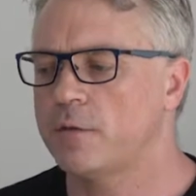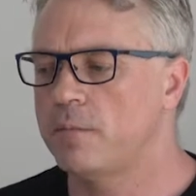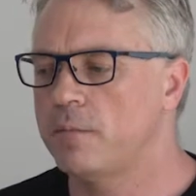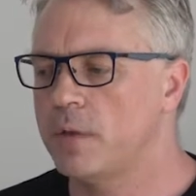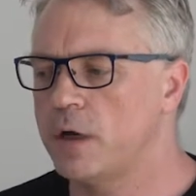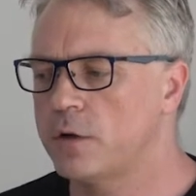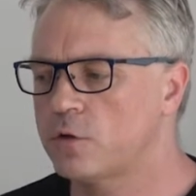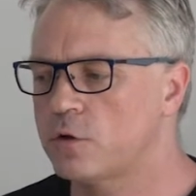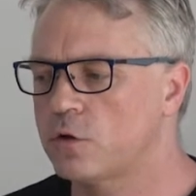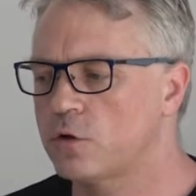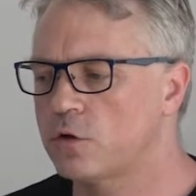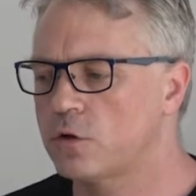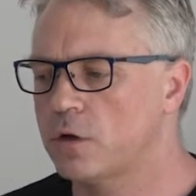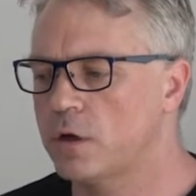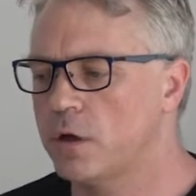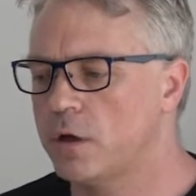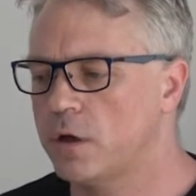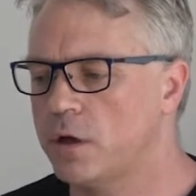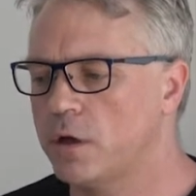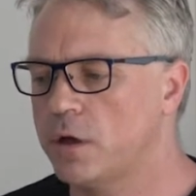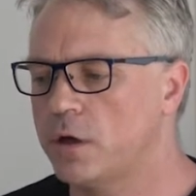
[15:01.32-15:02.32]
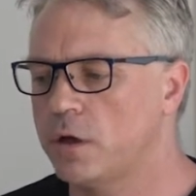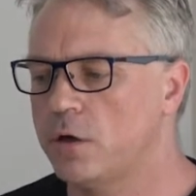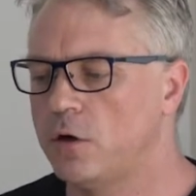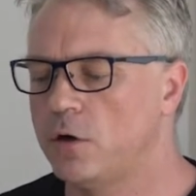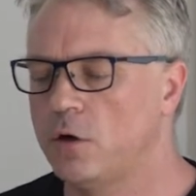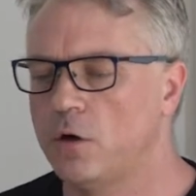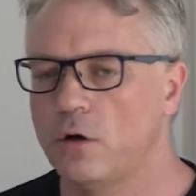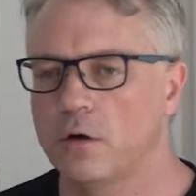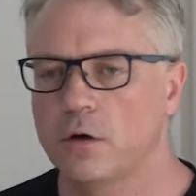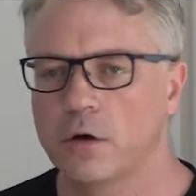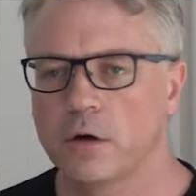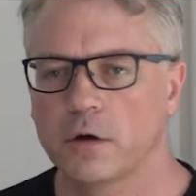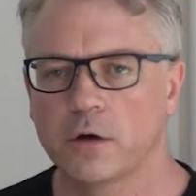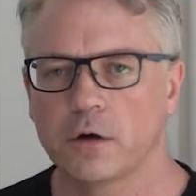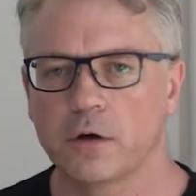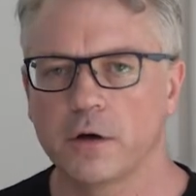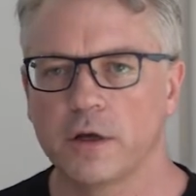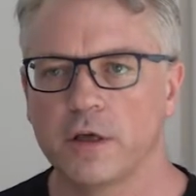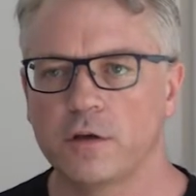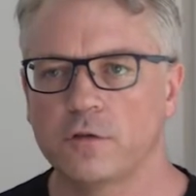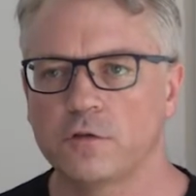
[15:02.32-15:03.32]
a much
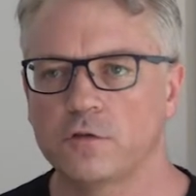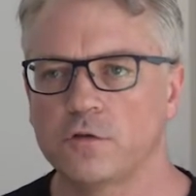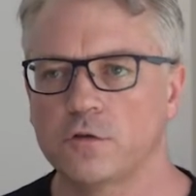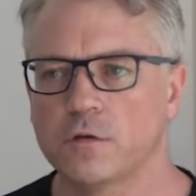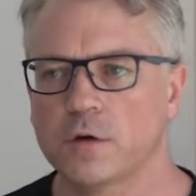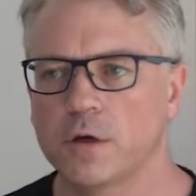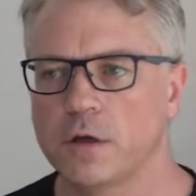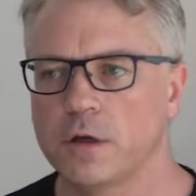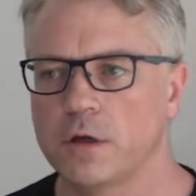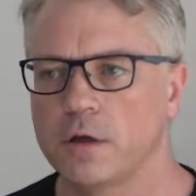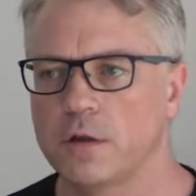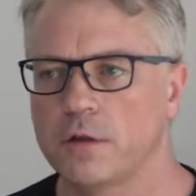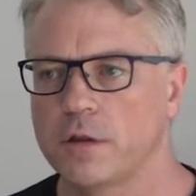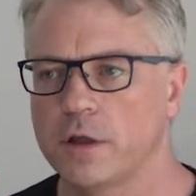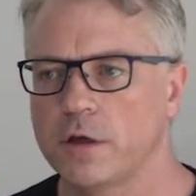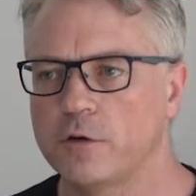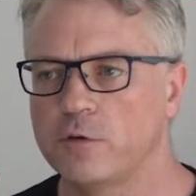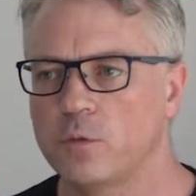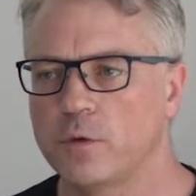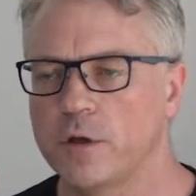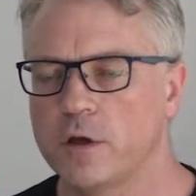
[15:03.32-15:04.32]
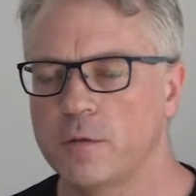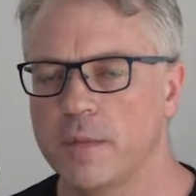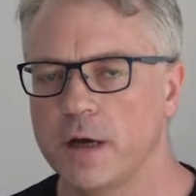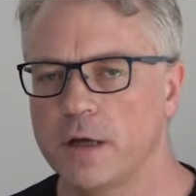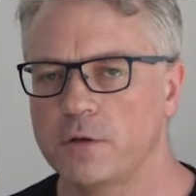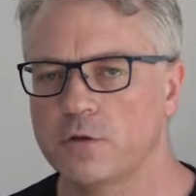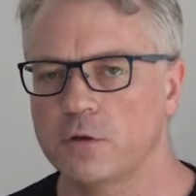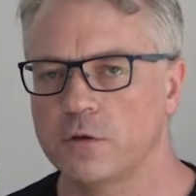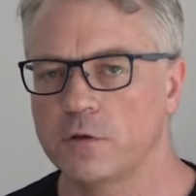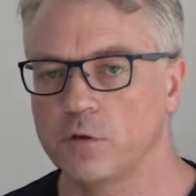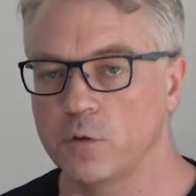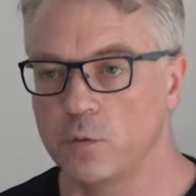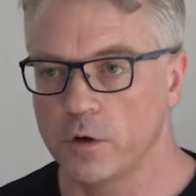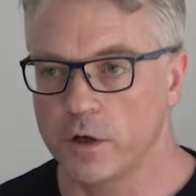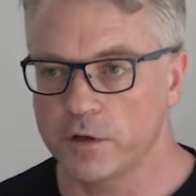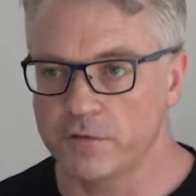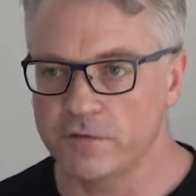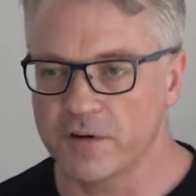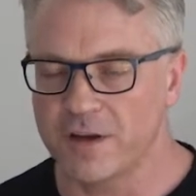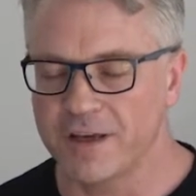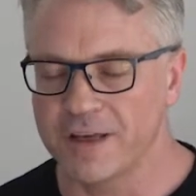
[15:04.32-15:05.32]
longer history than we imagine. The
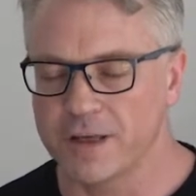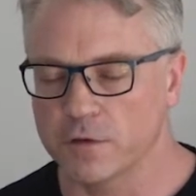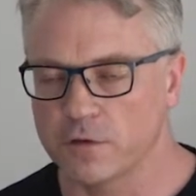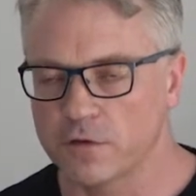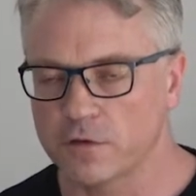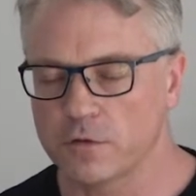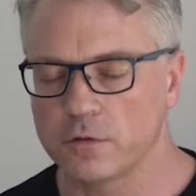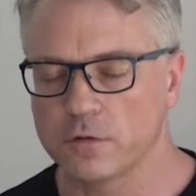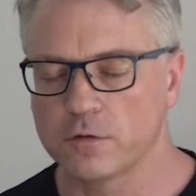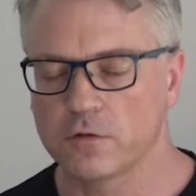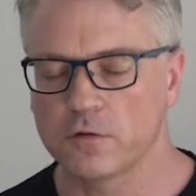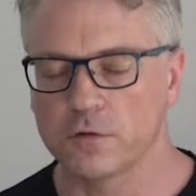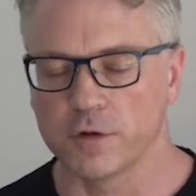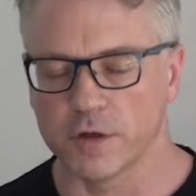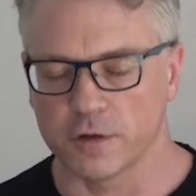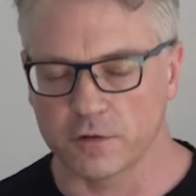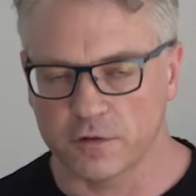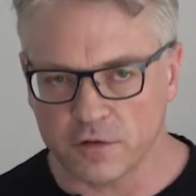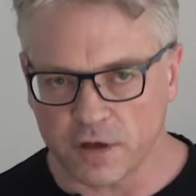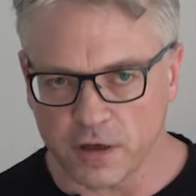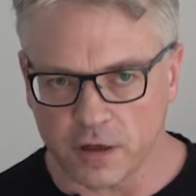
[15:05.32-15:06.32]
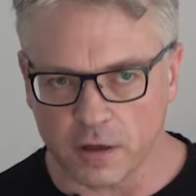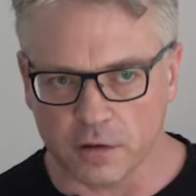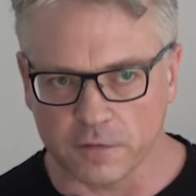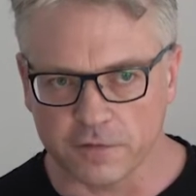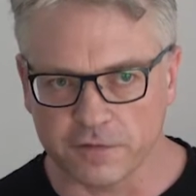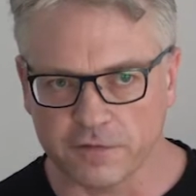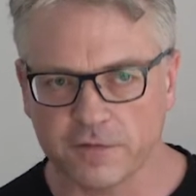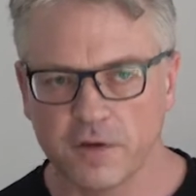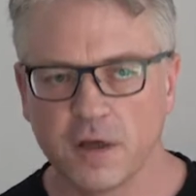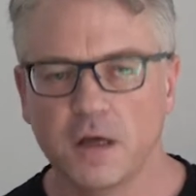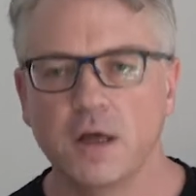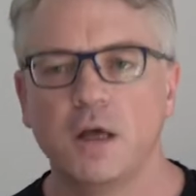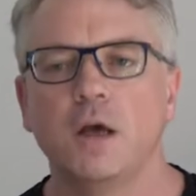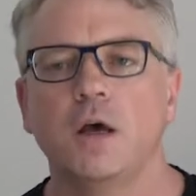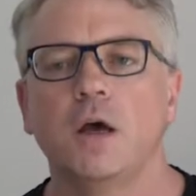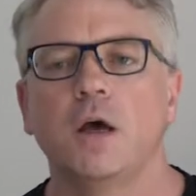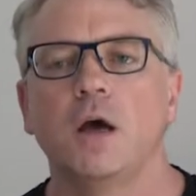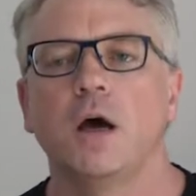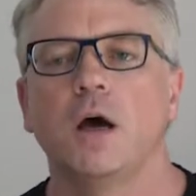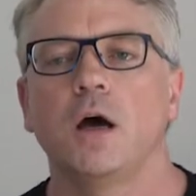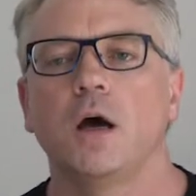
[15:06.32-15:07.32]
word flying saucer itself
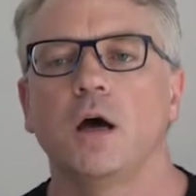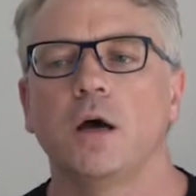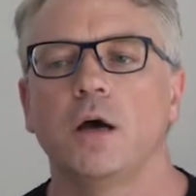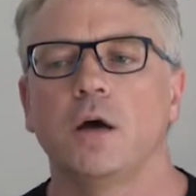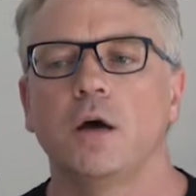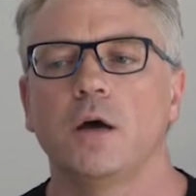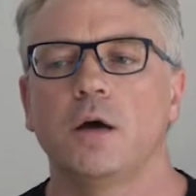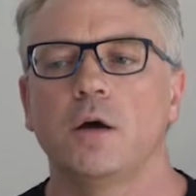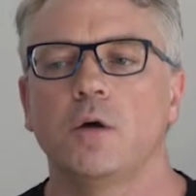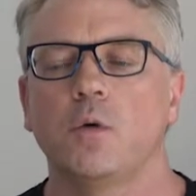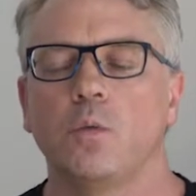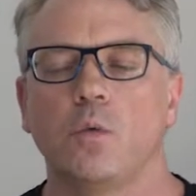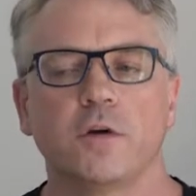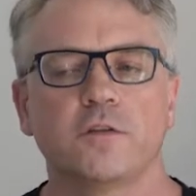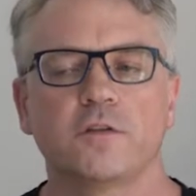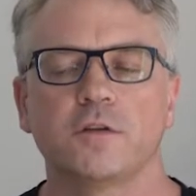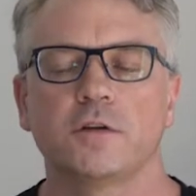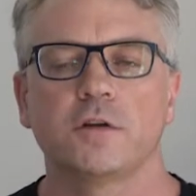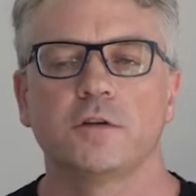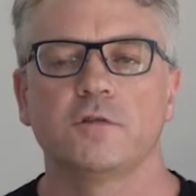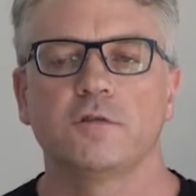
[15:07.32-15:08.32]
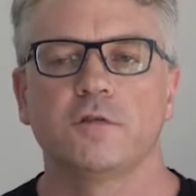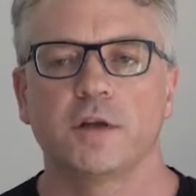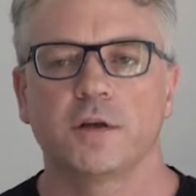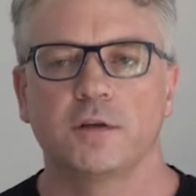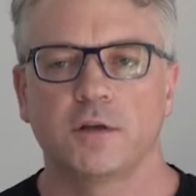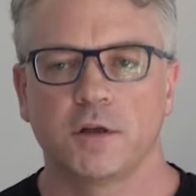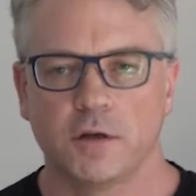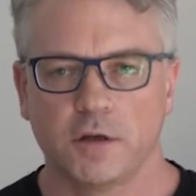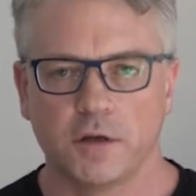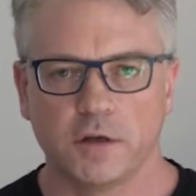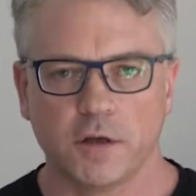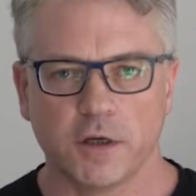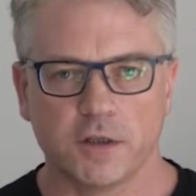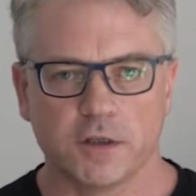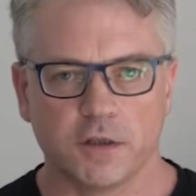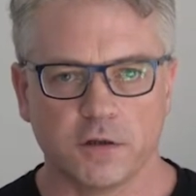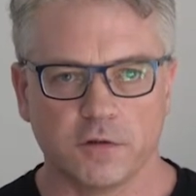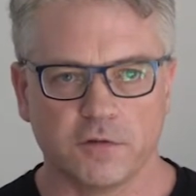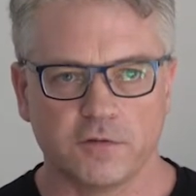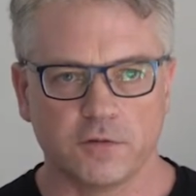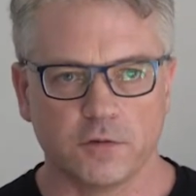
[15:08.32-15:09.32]
wasn't invented in
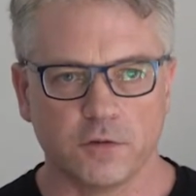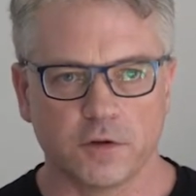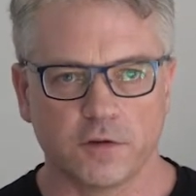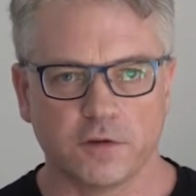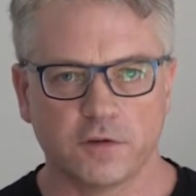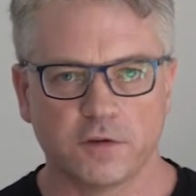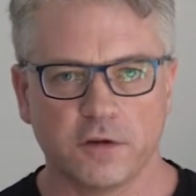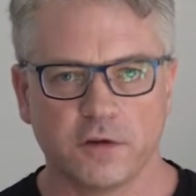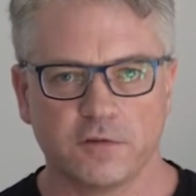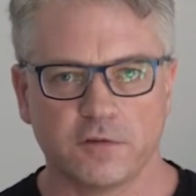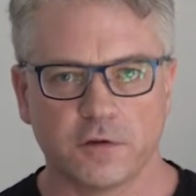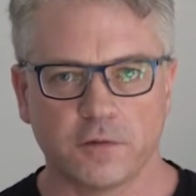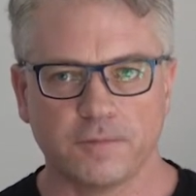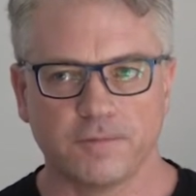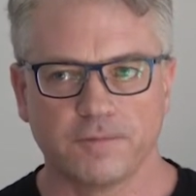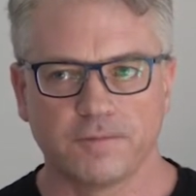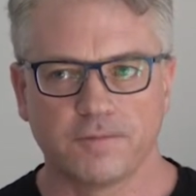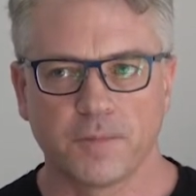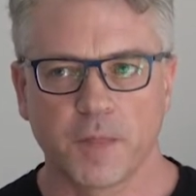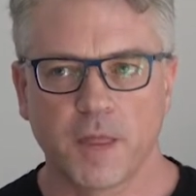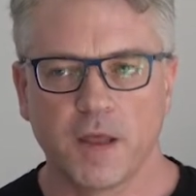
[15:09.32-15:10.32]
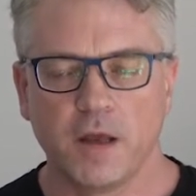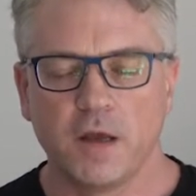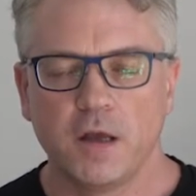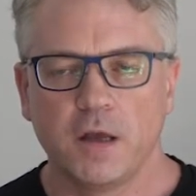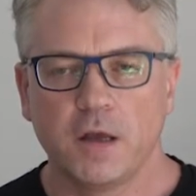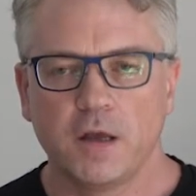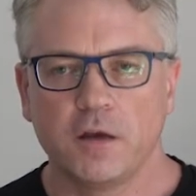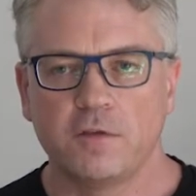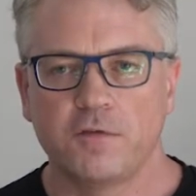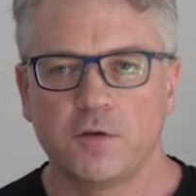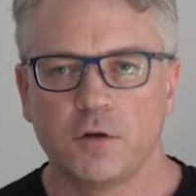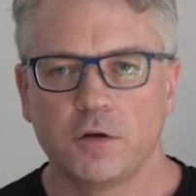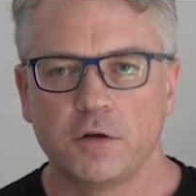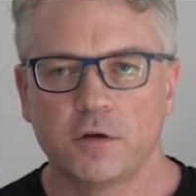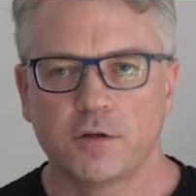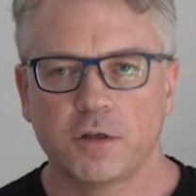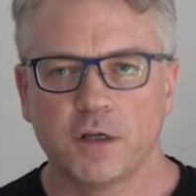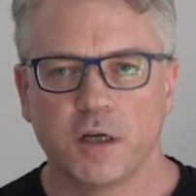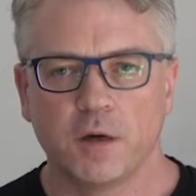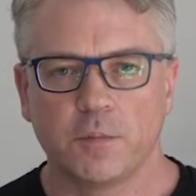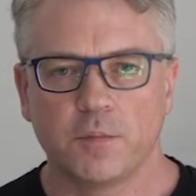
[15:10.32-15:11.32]
1947. If you
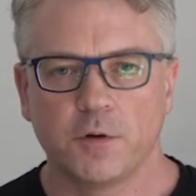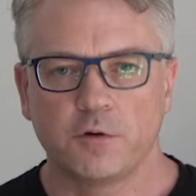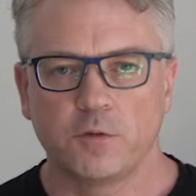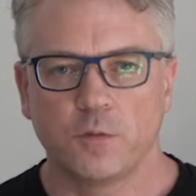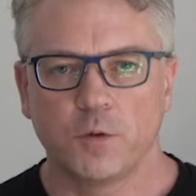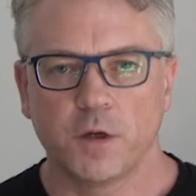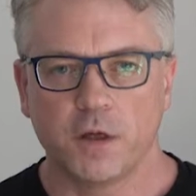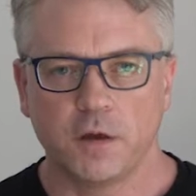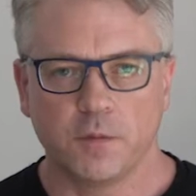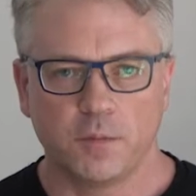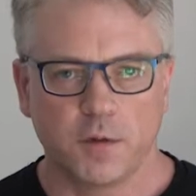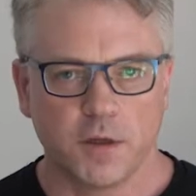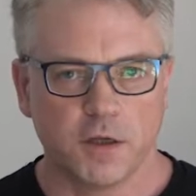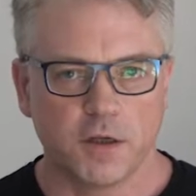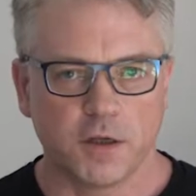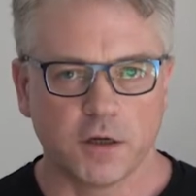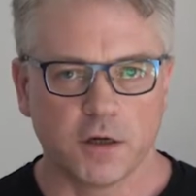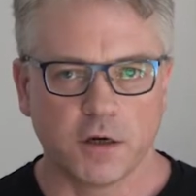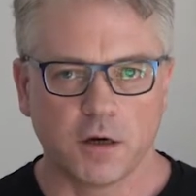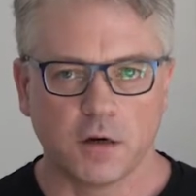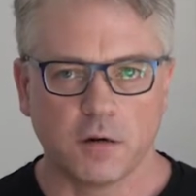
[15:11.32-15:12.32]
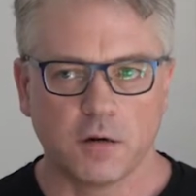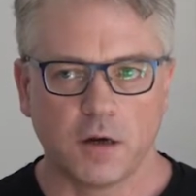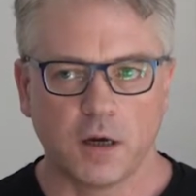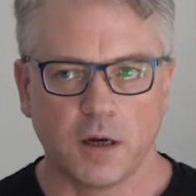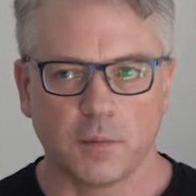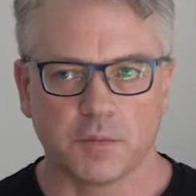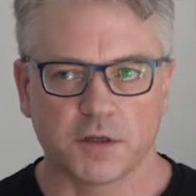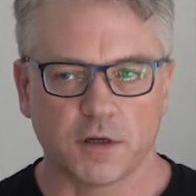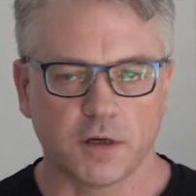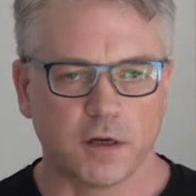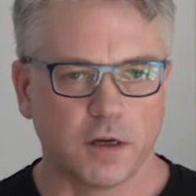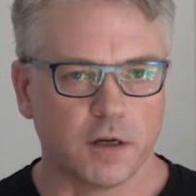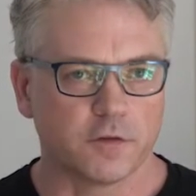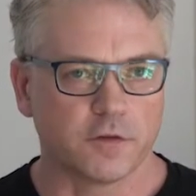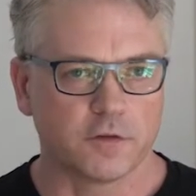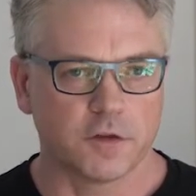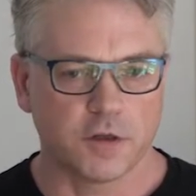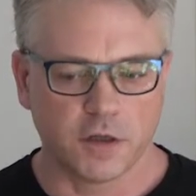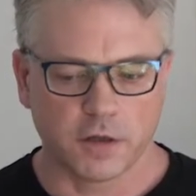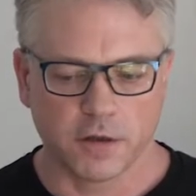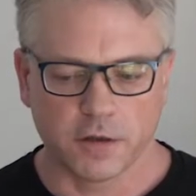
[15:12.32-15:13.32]
look it up in Wikipedia up to
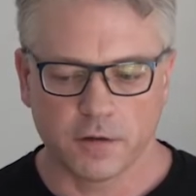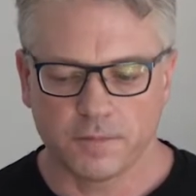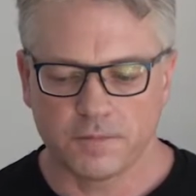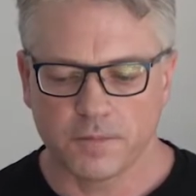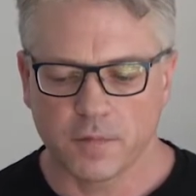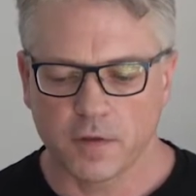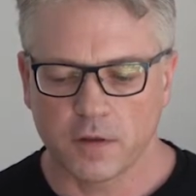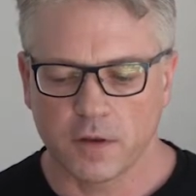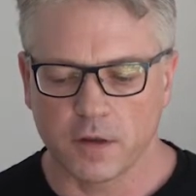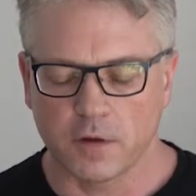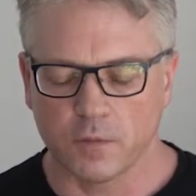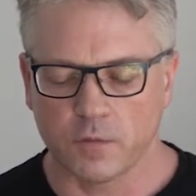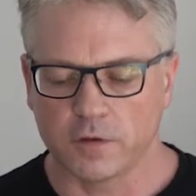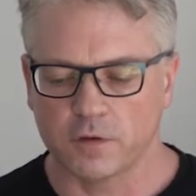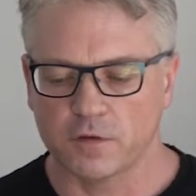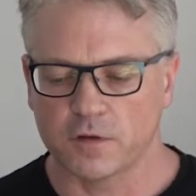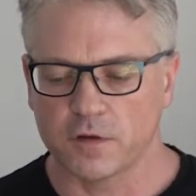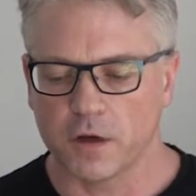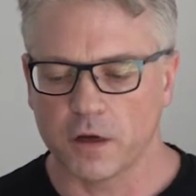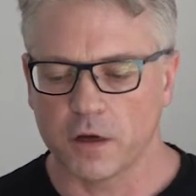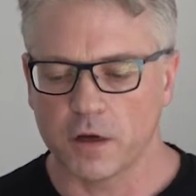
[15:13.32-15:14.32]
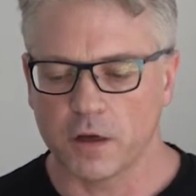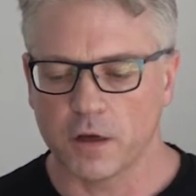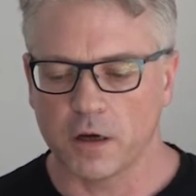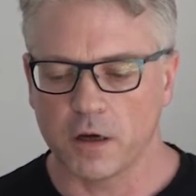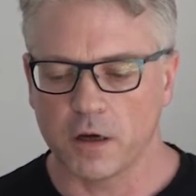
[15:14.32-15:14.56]
last year, it would say